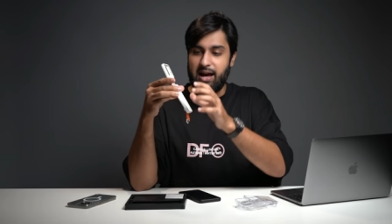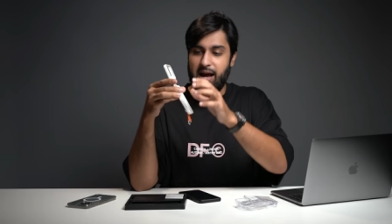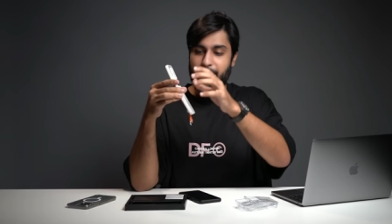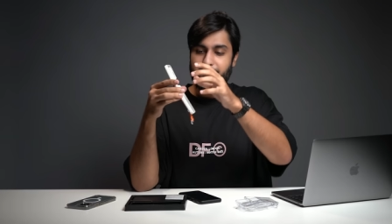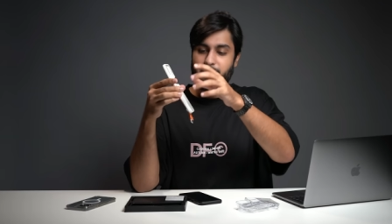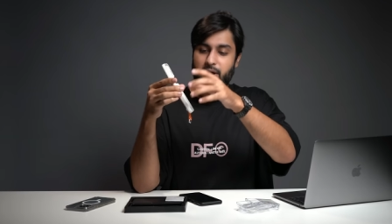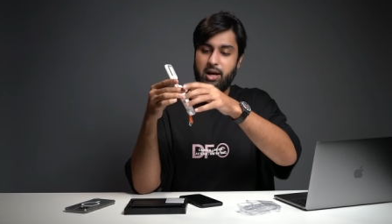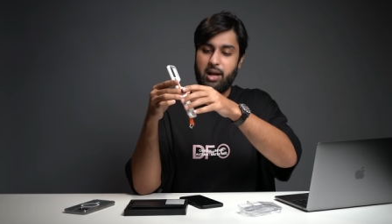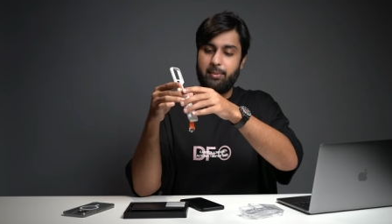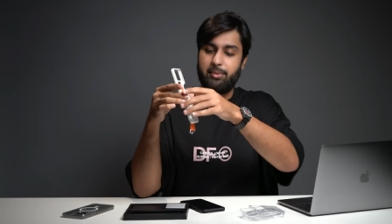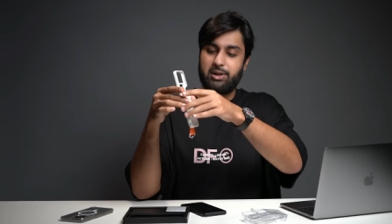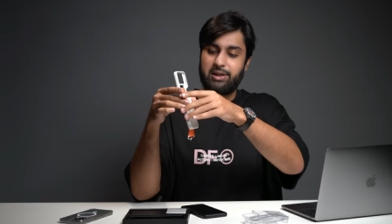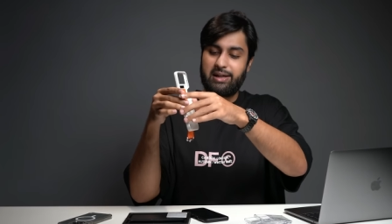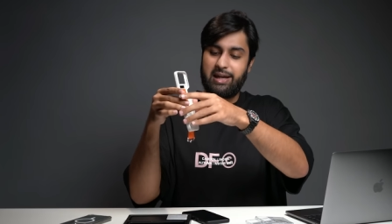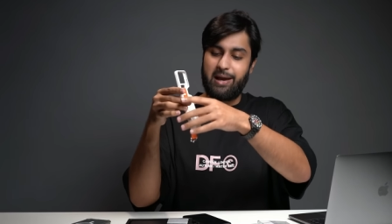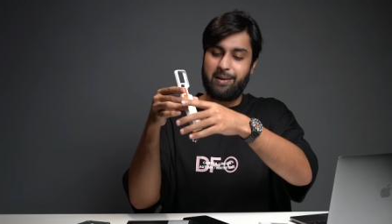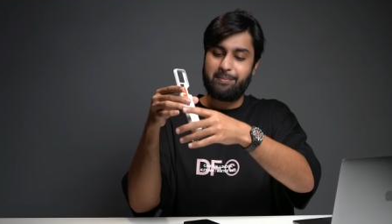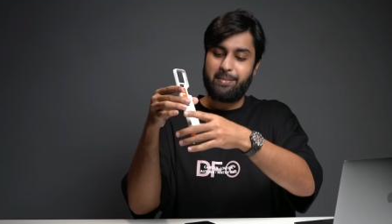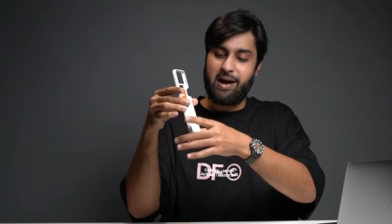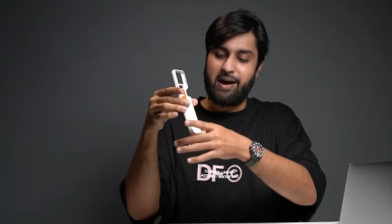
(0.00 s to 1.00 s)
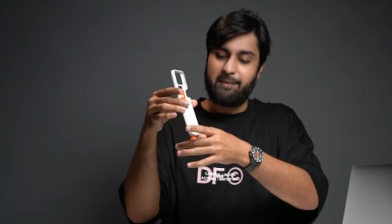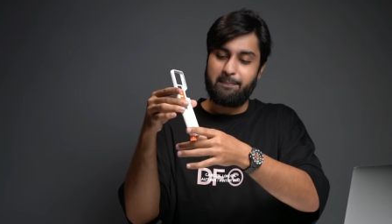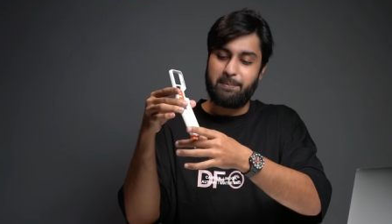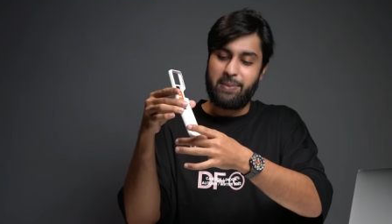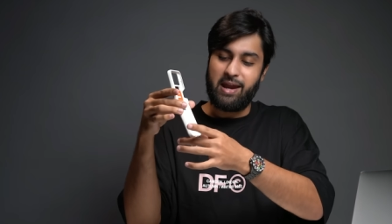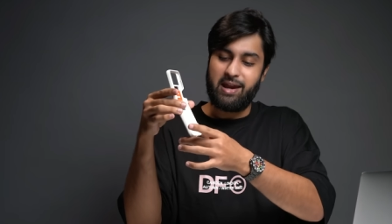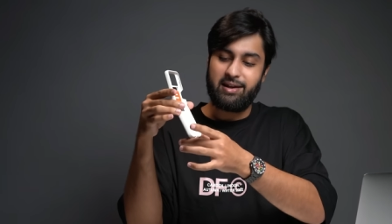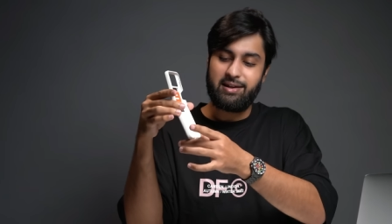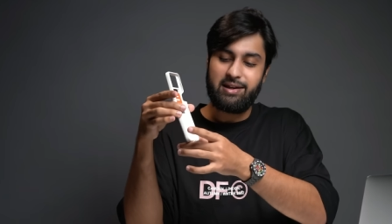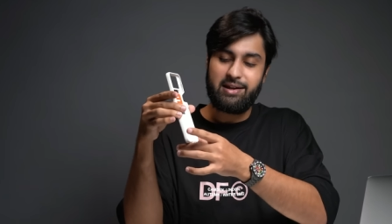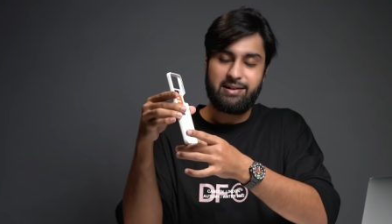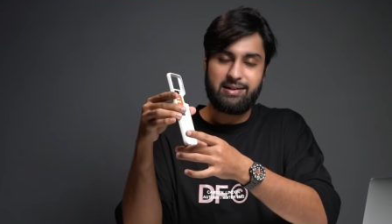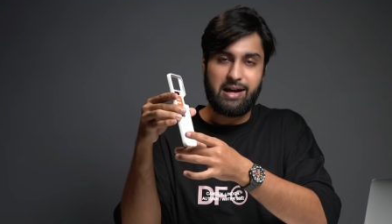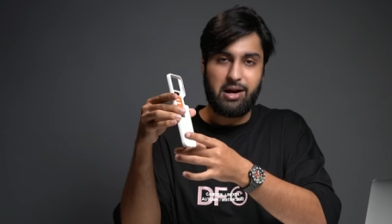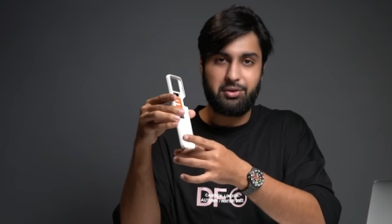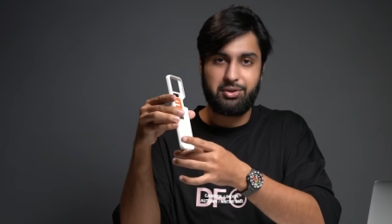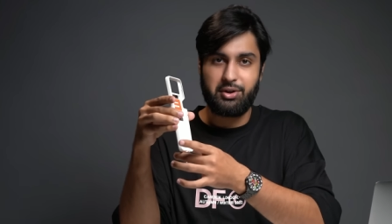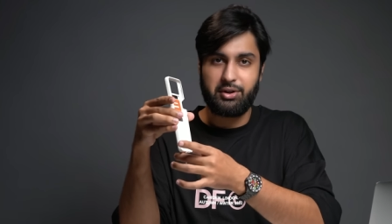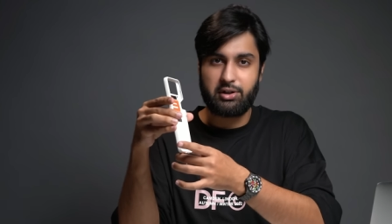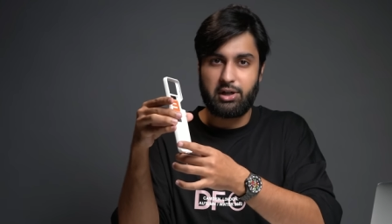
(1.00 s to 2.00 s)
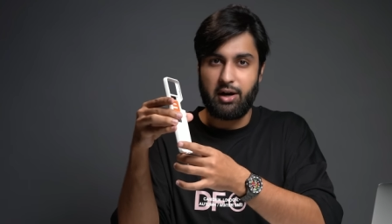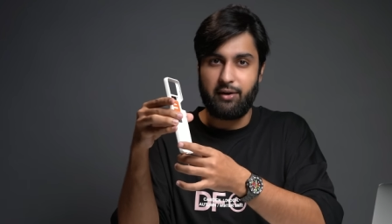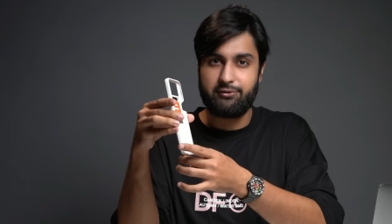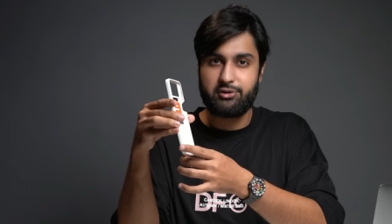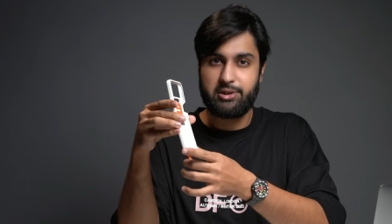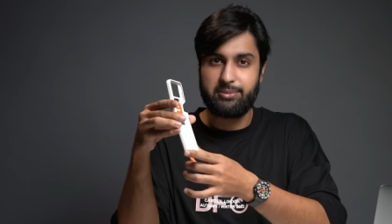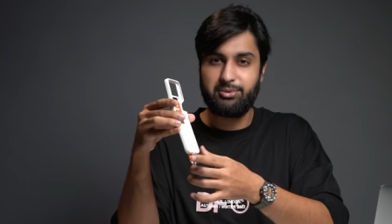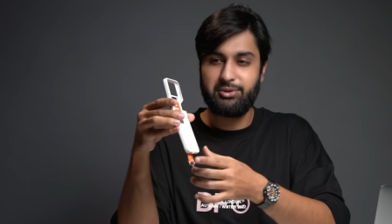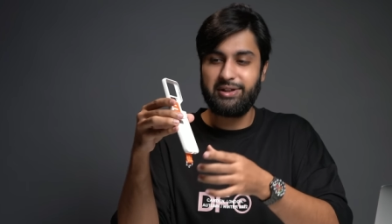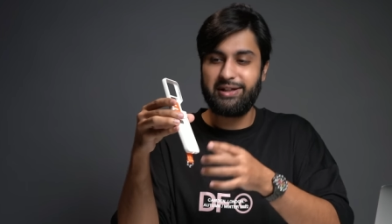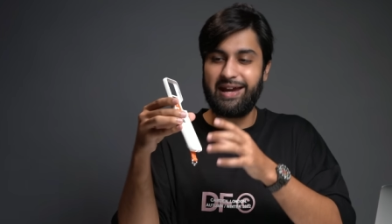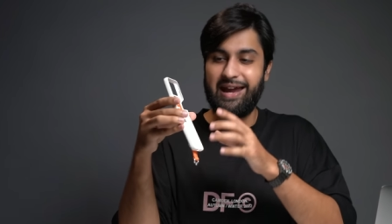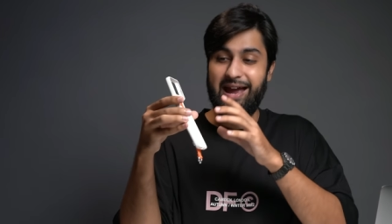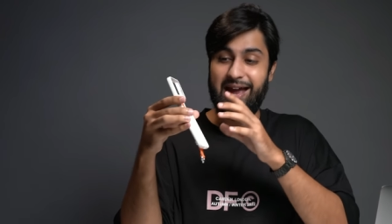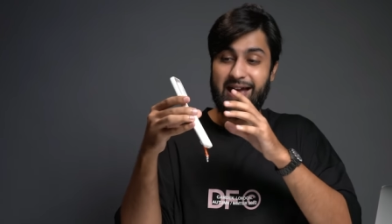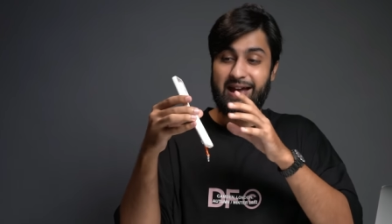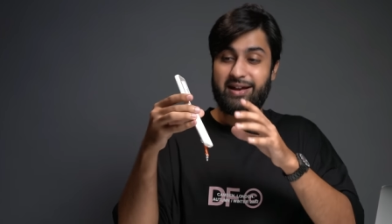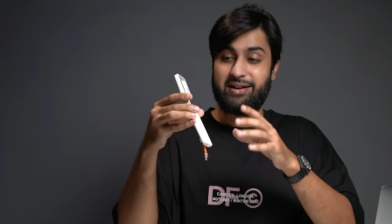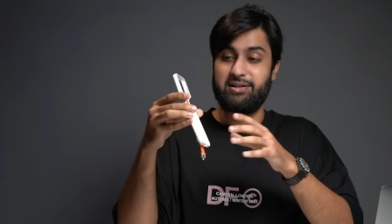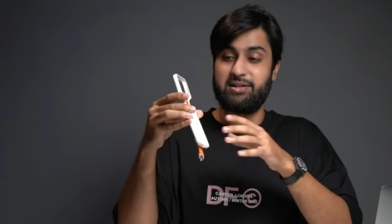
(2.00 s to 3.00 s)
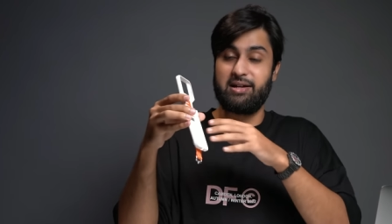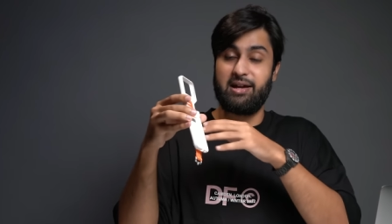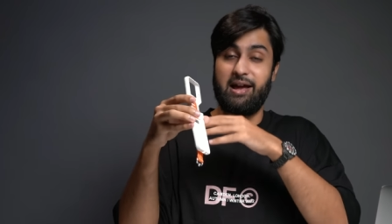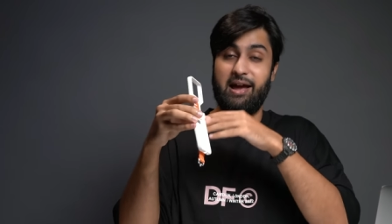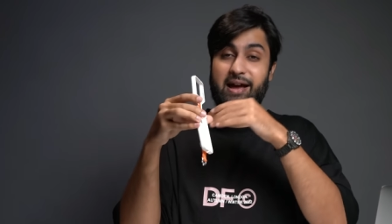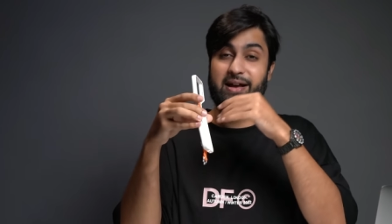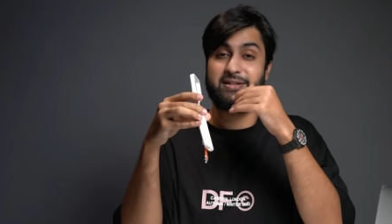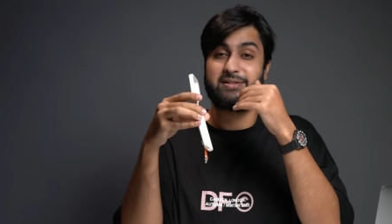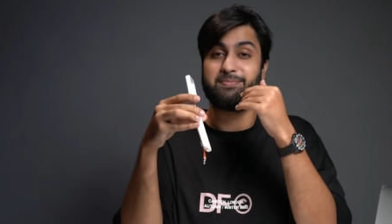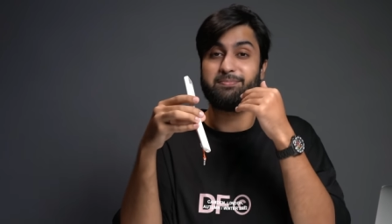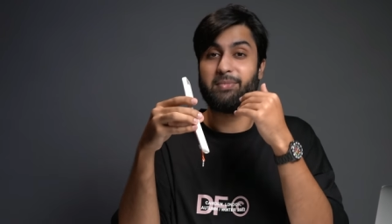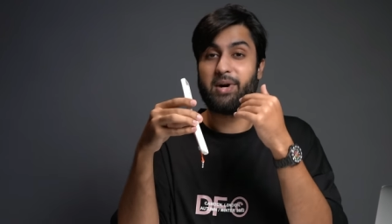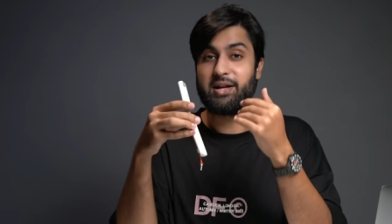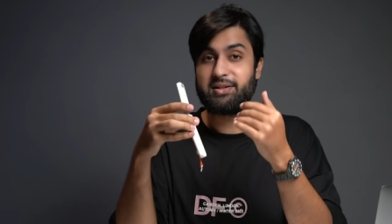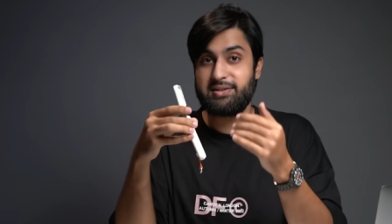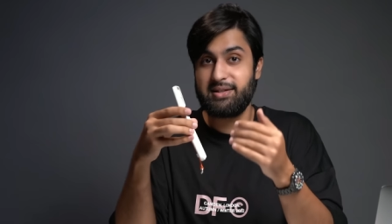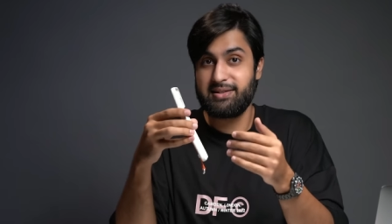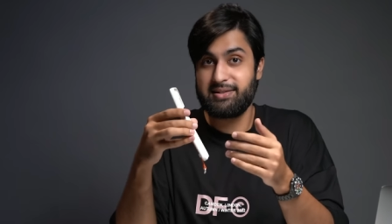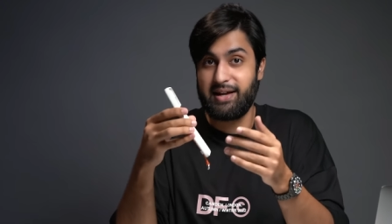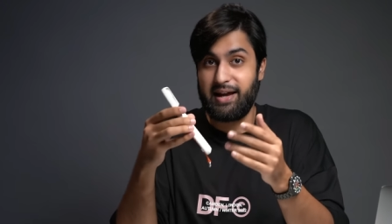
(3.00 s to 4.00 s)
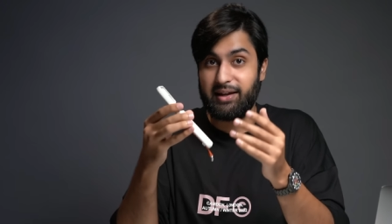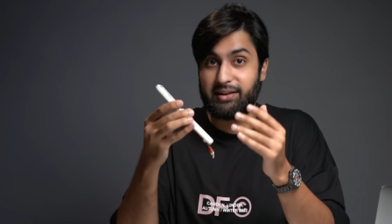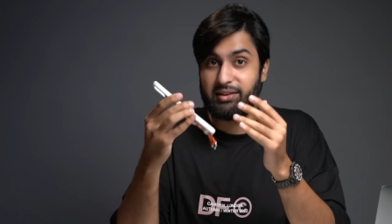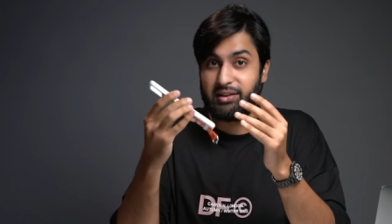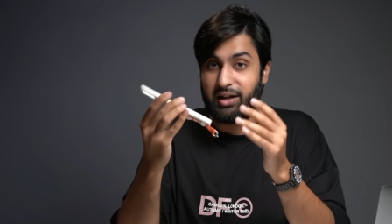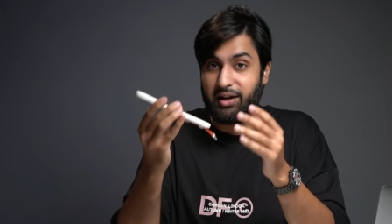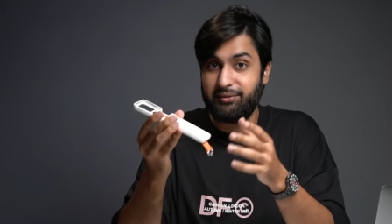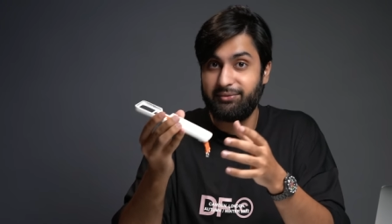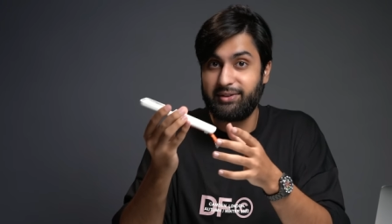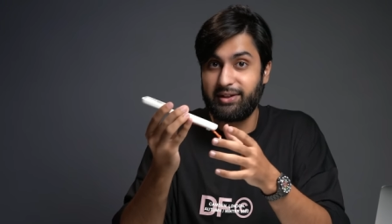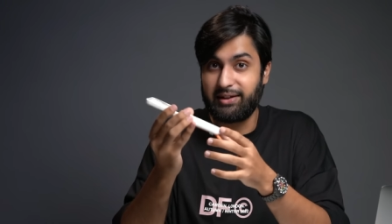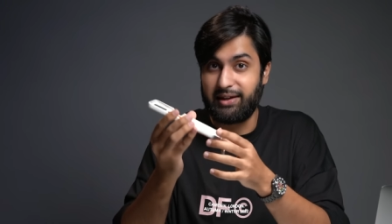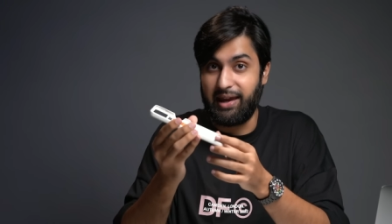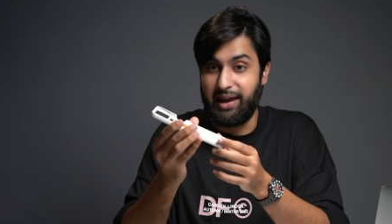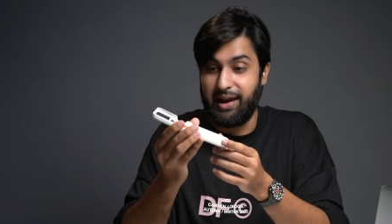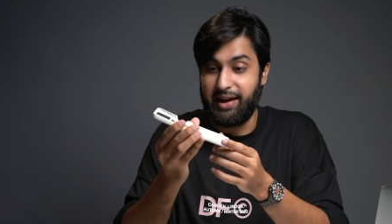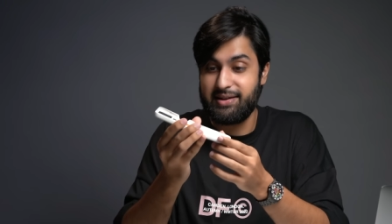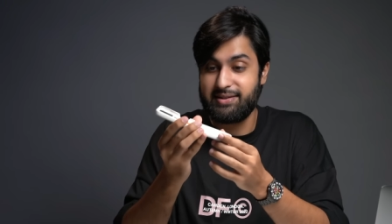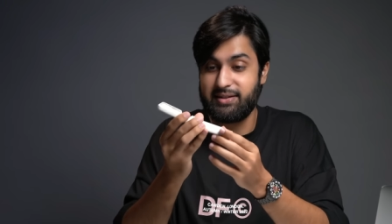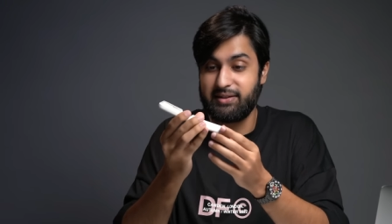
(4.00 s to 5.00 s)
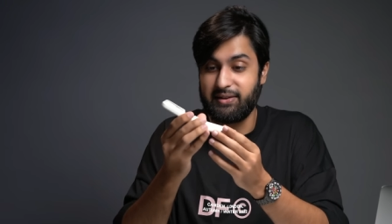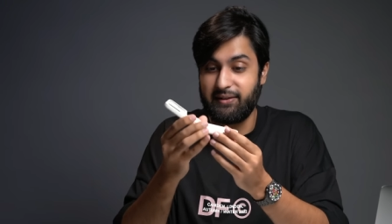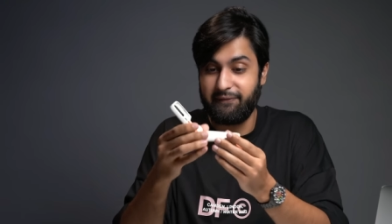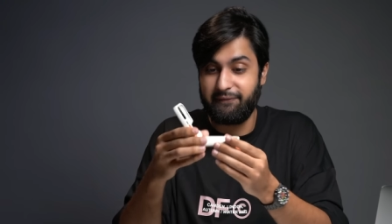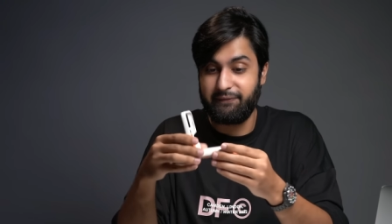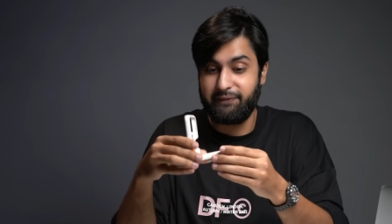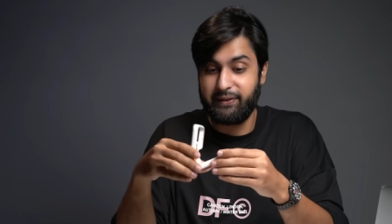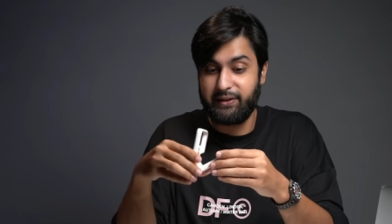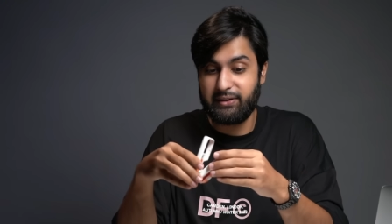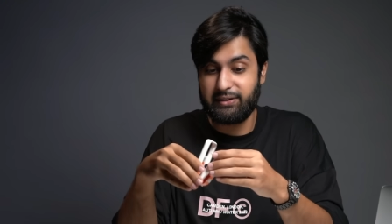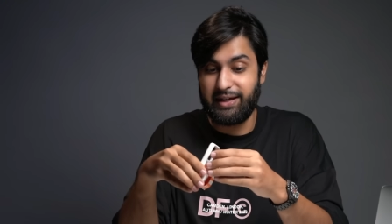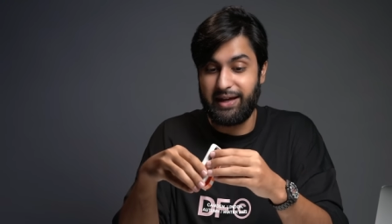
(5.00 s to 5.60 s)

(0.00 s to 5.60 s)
I'm not able to get my pinky down there comfortably, and as much as I love the case and the feel